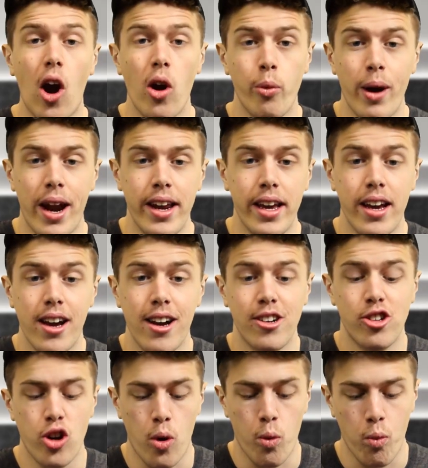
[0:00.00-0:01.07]
are ready
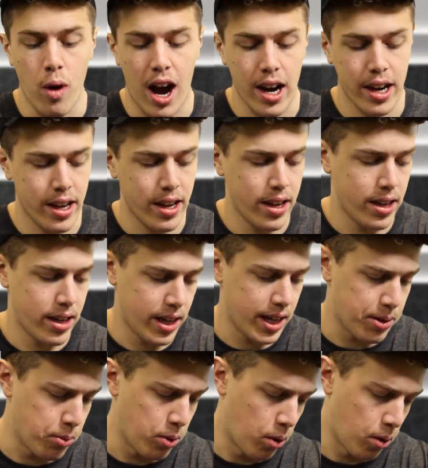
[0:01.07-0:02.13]
to rock
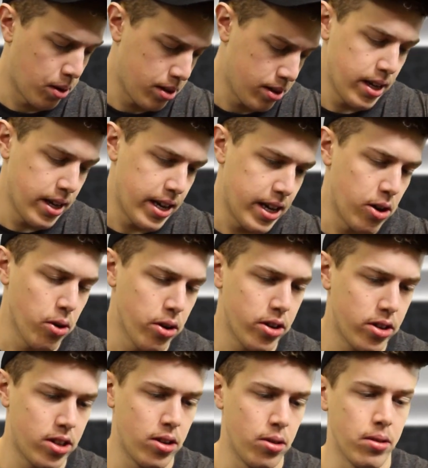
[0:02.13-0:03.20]
and roll. In
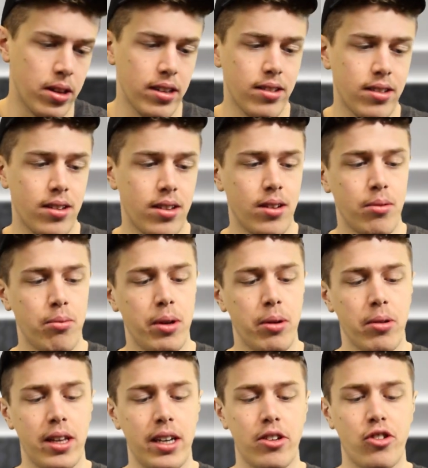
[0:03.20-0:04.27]
order to do this, we
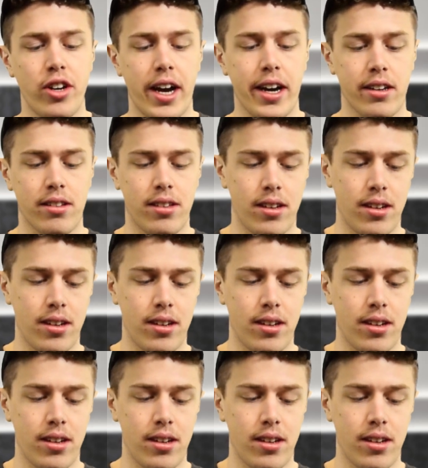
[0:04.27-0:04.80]
will need Jack's